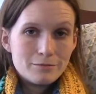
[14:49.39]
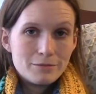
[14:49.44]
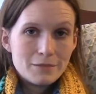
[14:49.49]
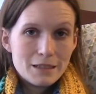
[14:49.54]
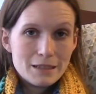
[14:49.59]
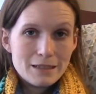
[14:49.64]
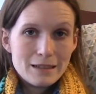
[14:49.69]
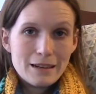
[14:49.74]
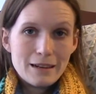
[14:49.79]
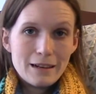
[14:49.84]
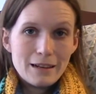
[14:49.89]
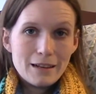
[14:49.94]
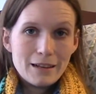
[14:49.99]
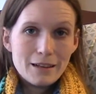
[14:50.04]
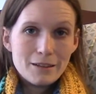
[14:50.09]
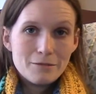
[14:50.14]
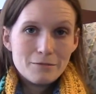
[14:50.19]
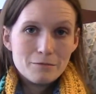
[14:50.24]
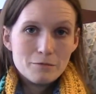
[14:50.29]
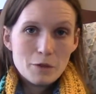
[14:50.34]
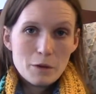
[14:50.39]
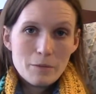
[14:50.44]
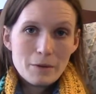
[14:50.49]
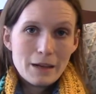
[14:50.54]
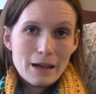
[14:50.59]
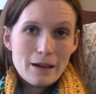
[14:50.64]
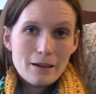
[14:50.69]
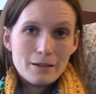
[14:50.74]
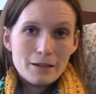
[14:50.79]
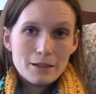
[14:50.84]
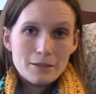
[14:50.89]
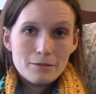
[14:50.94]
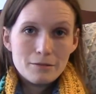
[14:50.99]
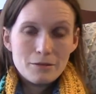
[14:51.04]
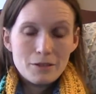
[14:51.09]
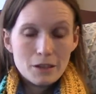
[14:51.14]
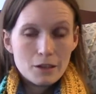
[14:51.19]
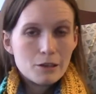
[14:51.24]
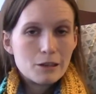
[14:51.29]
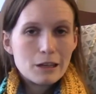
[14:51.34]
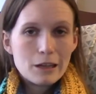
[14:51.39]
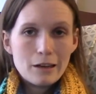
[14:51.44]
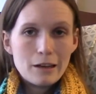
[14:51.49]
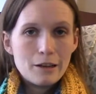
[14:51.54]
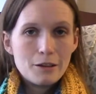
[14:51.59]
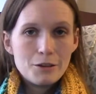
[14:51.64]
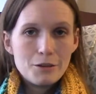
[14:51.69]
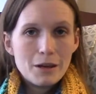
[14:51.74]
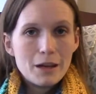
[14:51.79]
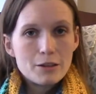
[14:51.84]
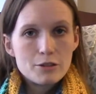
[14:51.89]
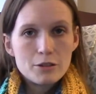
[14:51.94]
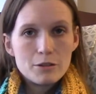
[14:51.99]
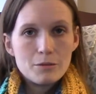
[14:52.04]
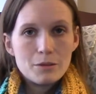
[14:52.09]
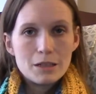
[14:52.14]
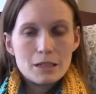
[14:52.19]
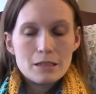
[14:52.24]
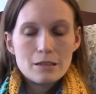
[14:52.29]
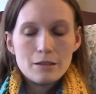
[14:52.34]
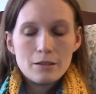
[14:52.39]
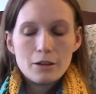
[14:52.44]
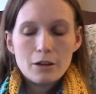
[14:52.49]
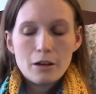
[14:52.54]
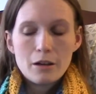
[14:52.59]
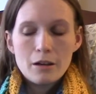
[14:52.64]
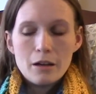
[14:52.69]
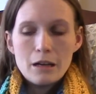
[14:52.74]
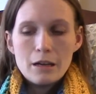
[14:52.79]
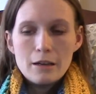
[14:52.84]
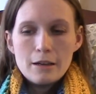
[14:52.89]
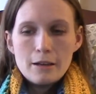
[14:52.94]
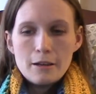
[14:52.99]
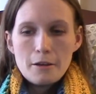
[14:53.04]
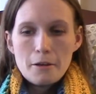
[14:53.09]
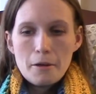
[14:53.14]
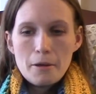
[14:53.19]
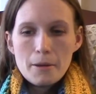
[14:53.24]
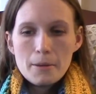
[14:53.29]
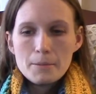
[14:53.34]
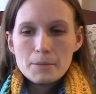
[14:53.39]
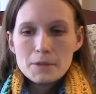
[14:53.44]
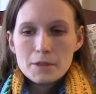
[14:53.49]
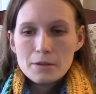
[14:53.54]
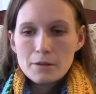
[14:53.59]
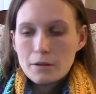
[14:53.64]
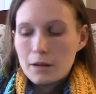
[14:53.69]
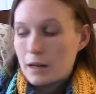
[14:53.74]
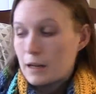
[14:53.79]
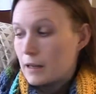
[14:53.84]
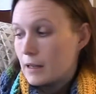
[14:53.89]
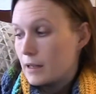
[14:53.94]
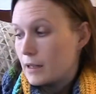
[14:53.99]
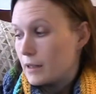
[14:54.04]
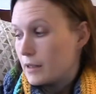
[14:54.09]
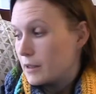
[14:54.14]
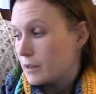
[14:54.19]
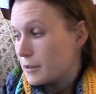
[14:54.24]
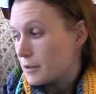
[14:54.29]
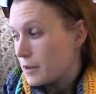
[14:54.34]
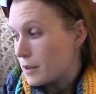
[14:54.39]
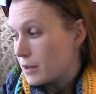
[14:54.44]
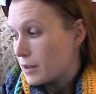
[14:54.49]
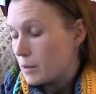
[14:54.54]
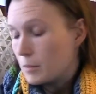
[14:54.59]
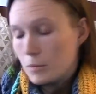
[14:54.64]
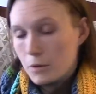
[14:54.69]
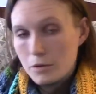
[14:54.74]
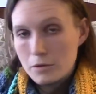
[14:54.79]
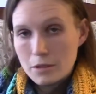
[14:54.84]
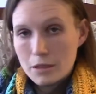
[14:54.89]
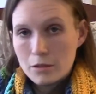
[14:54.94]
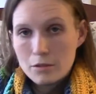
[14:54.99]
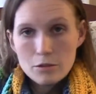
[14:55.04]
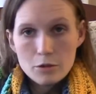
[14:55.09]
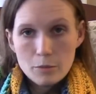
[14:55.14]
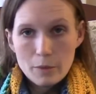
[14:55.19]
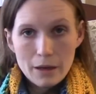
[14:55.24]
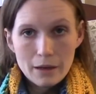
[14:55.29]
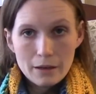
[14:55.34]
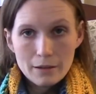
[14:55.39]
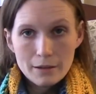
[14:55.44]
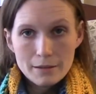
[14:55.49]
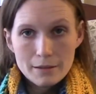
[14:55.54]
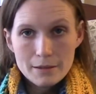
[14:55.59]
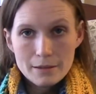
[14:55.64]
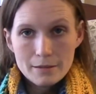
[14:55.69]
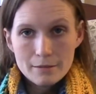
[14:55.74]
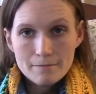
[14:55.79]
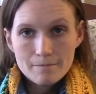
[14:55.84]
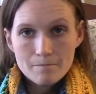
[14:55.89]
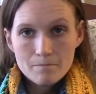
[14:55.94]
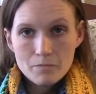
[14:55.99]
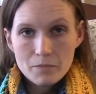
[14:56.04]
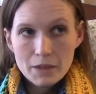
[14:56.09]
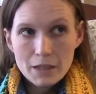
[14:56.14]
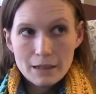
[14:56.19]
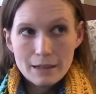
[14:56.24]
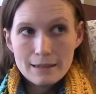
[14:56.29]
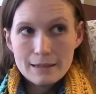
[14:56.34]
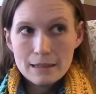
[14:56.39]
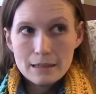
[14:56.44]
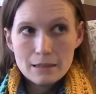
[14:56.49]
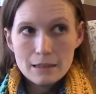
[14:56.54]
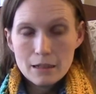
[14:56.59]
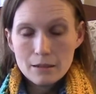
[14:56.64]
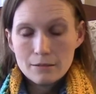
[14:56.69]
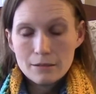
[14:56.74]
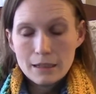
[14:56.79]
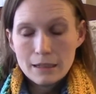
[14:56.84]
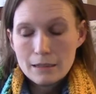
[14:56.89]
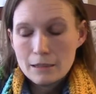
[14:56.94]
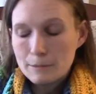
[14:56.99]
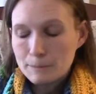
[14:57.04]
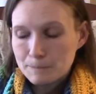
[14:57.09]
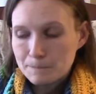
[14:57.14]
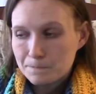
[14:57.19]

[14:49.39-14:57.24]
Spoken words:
designing and ripping out and figuring out how you actually want it to look. So I am using 2 patterns that I did not write